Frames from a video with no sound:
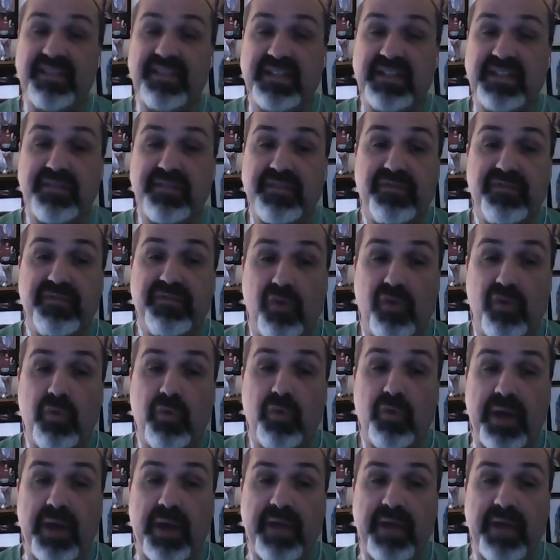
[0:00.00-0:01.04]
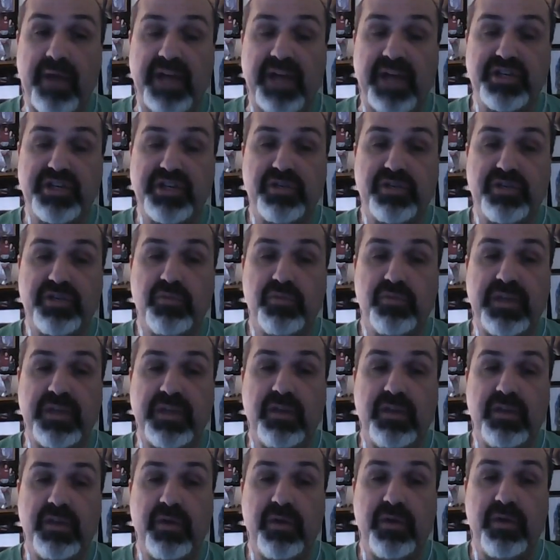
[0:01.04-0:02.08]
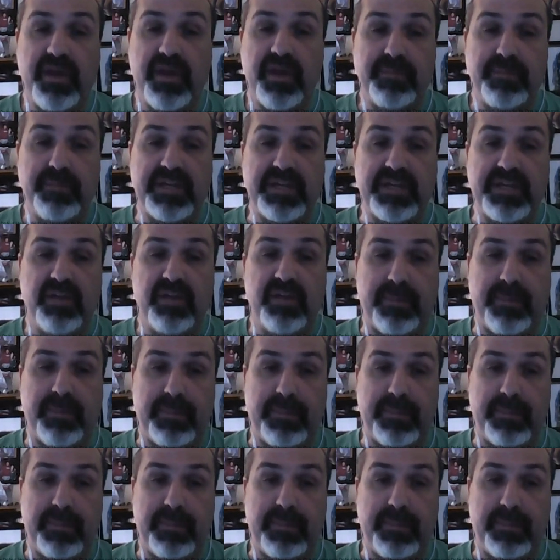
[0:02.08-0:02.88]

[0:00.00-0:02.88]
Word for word: that's a full round action to reload an empty clip.